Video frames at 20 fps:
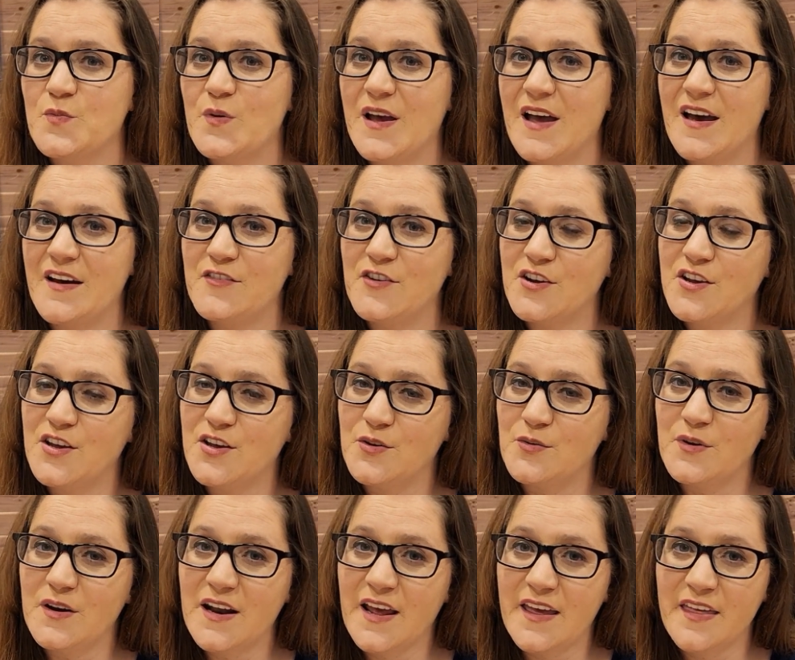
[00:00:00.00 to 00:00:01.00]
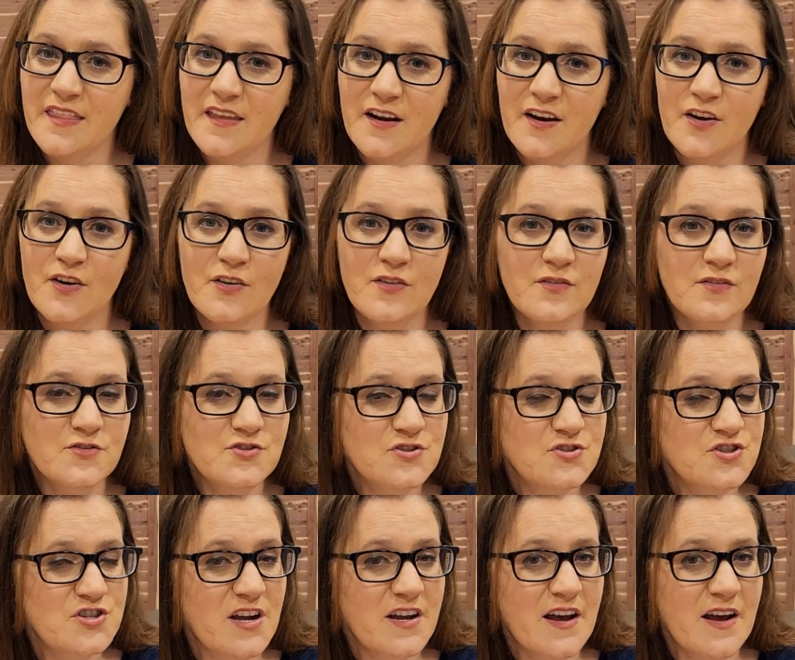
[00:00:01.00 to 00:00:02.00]
We have our Q&A there.
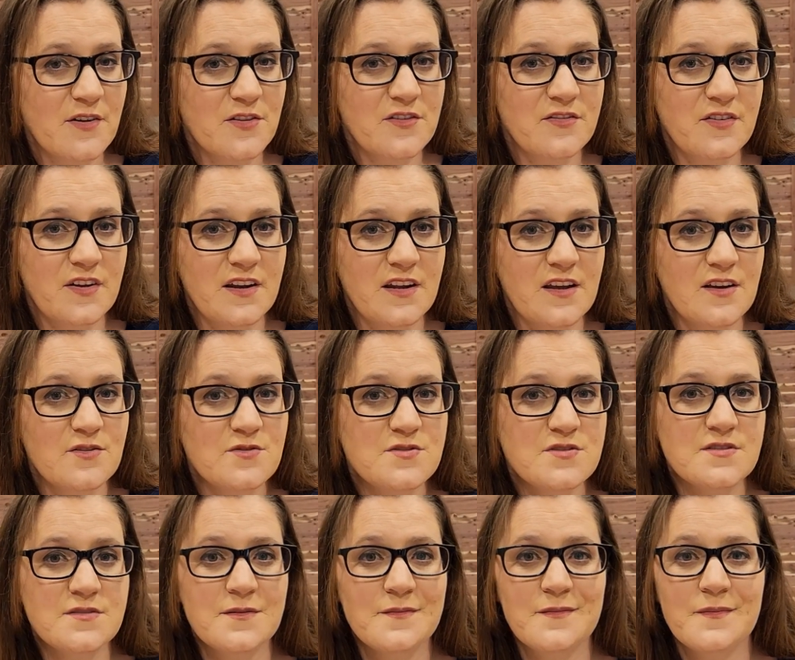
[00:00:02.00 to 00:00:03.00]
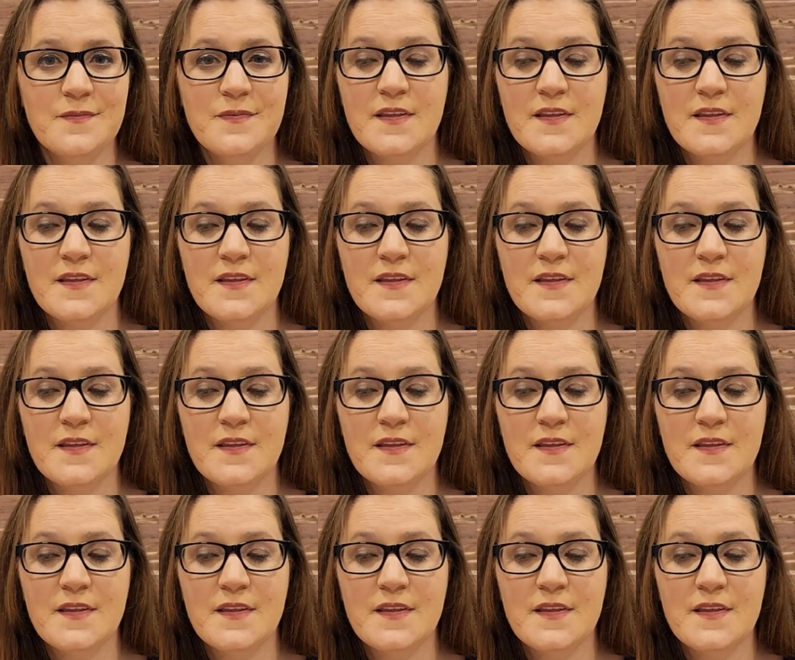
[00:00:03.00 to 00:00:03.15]
Check out the videos.